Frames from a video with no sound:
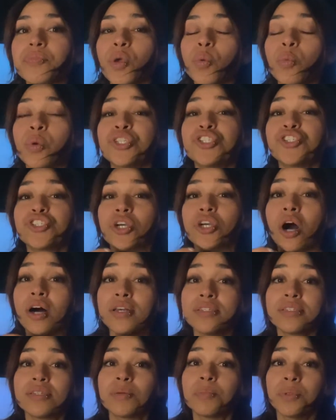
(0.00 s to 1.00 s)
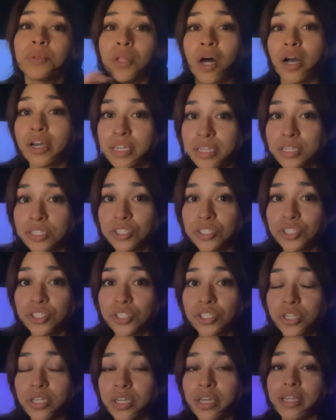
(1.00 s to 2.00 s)
which caused a
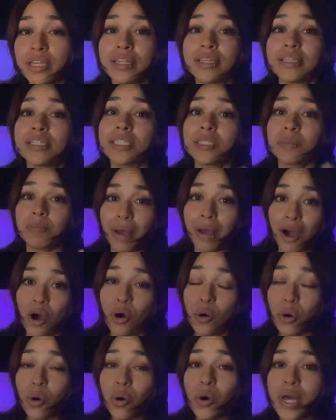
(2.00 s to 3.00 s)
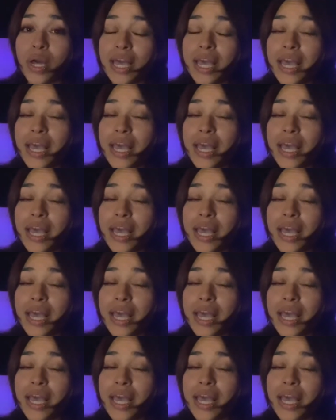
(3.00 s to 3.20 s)
blockage in his bowel.